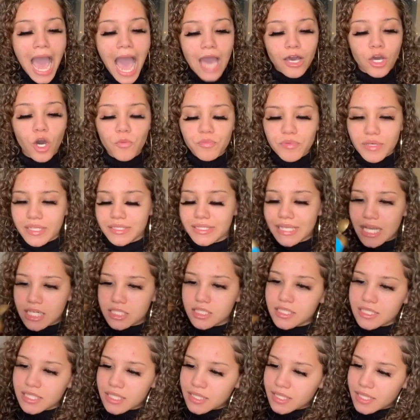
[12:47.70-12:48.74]
I hope that it's
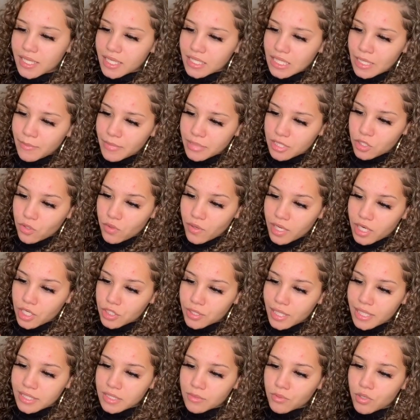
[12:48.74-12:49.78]
actually thick. I'm going to go ahead and
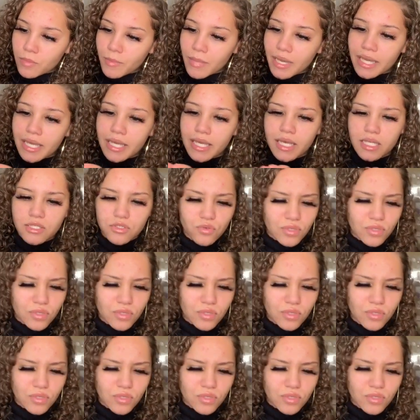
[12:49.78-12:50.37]
try some on my hands.